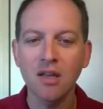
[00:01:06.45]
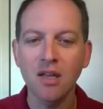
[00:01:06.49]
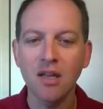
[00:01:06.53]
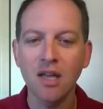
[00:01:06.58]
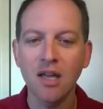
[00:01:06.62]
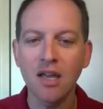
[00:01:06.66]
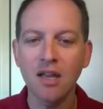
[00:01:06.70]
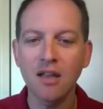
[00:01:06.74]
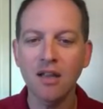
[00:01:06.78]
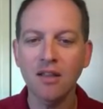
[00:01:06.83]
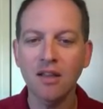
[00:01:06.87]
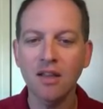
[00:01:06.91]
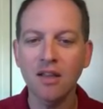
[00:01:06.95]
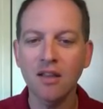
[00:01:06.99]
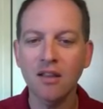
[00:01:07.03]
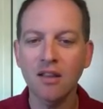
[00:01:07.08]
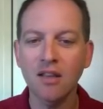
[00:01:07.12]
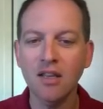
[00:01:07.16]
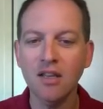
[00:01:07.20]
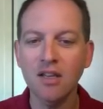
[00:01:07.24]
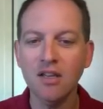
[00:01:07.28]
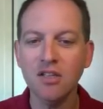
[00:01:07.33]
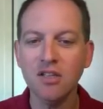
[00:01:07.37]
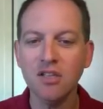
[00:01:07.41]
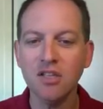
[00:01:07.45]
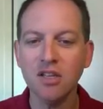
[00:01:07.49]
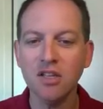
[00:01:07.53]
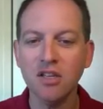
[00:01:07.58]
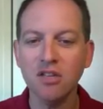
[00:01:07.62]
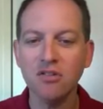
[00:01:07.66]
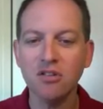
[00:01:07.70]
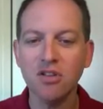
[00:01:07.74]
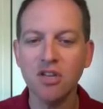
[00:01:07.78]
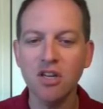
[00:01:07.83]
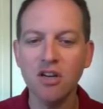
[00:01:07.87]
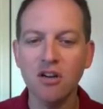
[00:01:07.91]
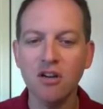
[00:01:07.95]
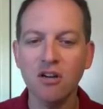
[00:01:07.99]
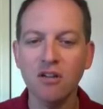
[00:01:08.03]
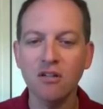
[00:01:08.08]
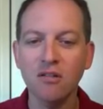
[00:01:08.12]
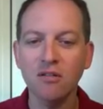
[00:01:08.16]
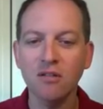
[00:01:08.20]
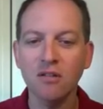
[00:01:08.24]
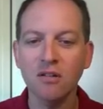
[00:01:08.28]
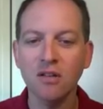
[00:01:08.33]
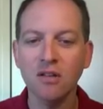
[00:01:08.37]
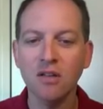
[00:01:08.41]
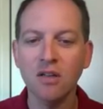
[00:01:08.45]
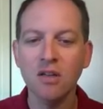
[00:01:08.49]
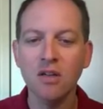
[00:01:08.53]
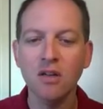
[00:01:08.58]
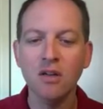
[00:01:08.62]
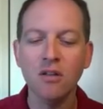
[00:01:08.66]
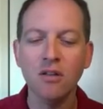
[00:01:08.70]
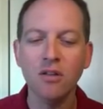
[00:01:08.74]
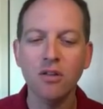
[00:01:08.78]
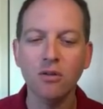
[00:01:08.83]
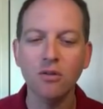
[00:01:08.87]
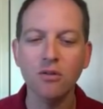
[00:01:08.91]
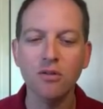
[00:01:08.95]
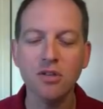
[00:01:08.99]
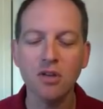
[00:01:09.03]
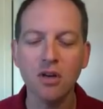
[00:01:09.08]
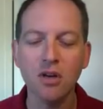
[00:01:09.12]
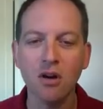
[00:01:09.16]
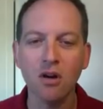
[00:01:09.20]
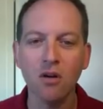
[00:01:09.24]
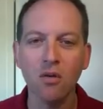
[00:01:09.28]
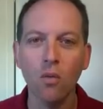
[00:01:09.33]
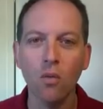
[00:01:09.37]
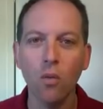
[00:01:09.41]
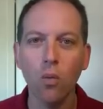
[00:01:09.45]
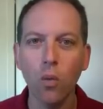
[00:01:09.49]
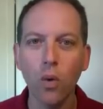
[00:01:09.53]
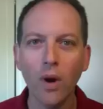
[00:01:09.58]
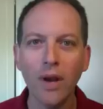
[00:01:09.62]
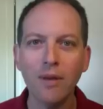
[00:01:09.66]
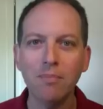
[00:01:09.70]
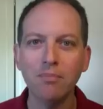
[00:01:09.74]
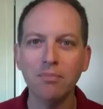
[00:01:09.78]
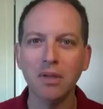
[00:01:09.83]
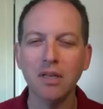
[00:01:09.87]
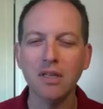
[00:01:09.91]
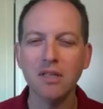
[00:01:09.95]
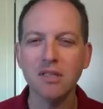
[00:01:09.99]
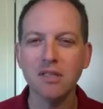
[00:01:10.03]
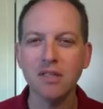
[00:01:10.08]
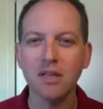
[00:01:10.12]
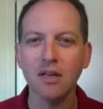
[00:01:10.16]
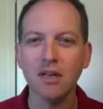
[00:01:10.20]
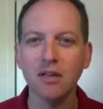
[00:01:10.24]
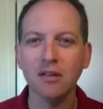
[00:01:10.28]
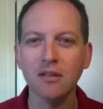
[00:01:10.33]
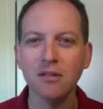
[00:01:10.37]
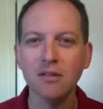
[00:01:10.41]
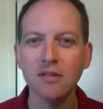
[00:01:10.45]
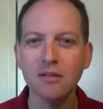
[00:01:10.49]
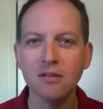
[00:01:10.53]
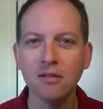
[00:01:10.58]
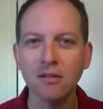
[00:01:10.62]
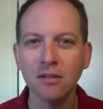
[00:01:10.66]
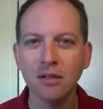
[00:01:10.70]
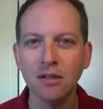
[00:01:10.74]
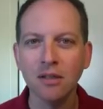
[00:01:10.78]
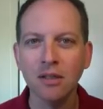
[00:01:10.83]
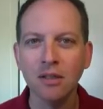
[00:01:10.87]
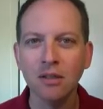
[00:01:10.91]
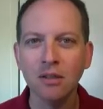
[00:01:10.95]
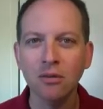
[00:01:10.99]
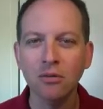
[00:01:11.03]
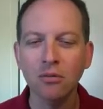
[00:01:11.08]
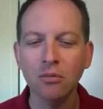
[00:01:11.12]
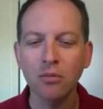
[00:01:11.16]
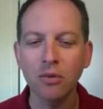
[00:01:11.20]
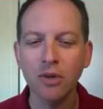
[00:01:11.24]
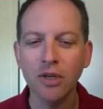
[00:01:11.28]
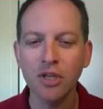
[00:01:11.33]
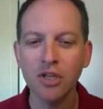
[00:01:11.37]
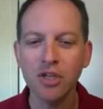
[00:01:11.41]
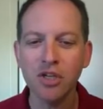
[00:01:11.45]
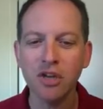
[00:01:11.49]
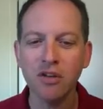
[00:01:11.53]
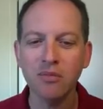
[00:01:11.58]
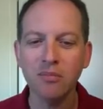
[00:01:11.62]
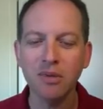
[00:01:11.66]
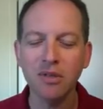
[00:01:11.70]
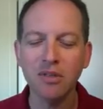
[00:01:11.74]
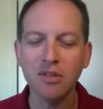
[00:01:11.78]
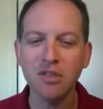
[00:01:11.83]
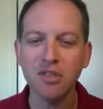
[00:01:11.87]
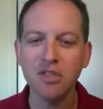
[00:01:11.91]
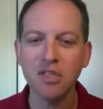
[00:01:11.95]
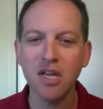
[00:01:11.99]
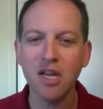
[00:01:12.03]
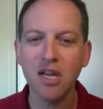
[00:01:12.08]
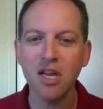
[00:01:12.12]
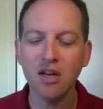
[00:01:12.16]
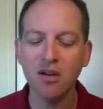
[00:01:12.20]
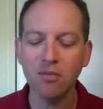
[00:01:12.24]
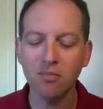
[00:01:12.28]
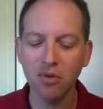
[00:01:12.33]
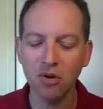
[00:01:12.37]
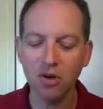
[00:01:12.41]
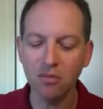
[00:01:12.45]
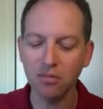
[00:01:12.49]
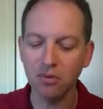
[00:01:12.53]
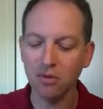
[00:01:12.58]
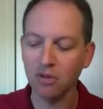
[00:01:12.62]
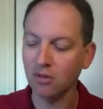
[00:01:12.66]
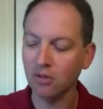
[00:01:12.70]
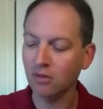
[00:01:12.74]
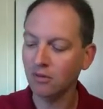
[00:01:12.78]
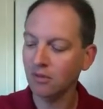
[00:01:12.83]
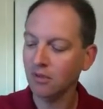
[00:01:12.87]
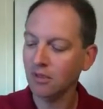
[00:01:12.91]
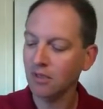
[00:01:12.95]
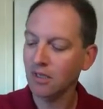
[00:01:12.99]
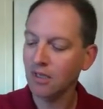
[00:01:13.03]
And then these things here, those are white blood cells which have been stained purple.